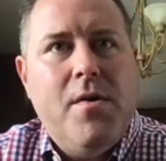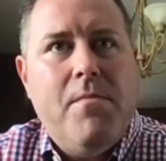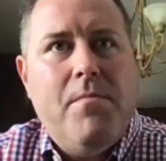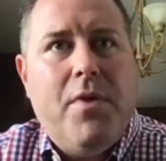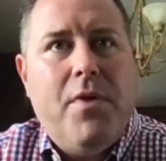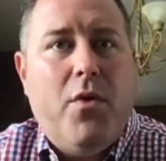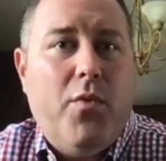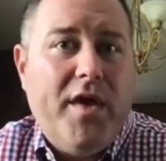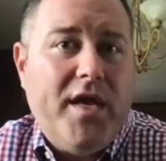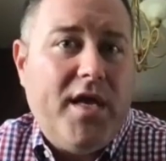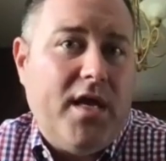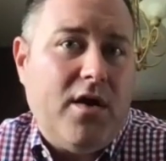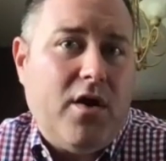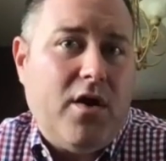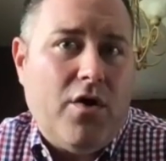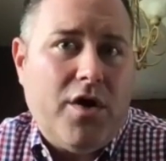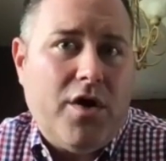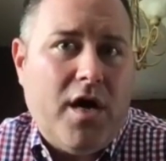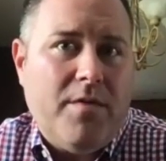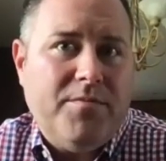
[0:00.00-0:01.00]
but we can all
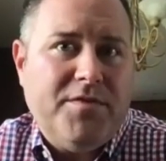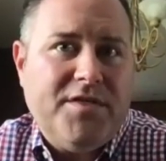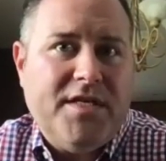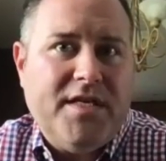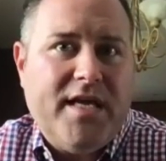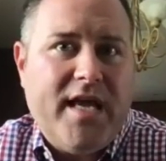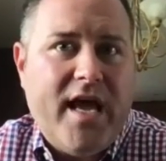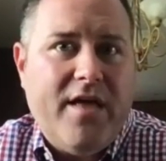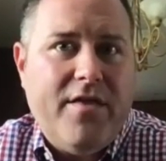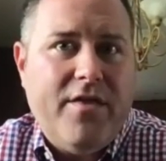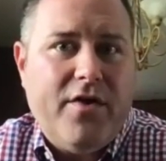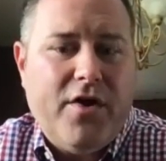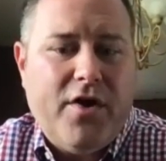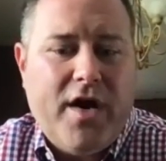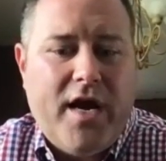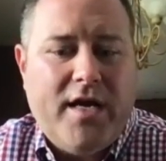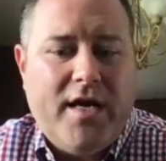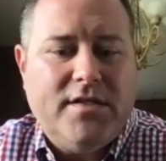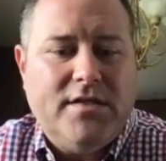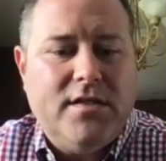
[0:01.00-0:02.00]
come together.
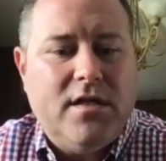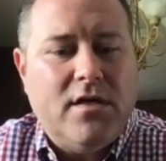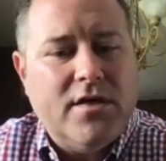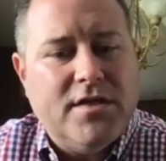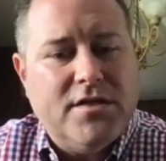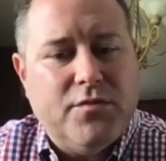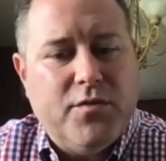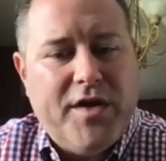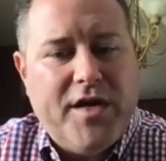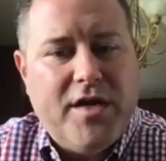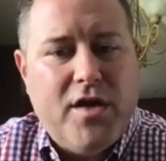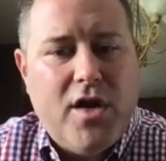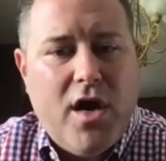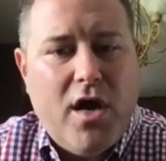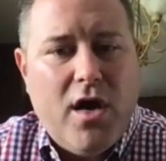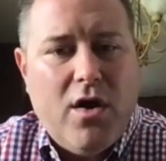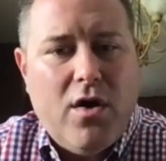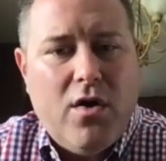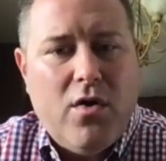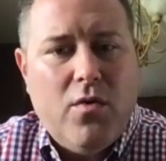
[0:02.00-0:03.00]
And as long as we
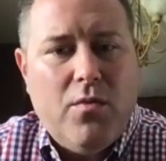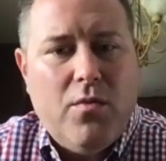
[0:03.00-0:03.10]
know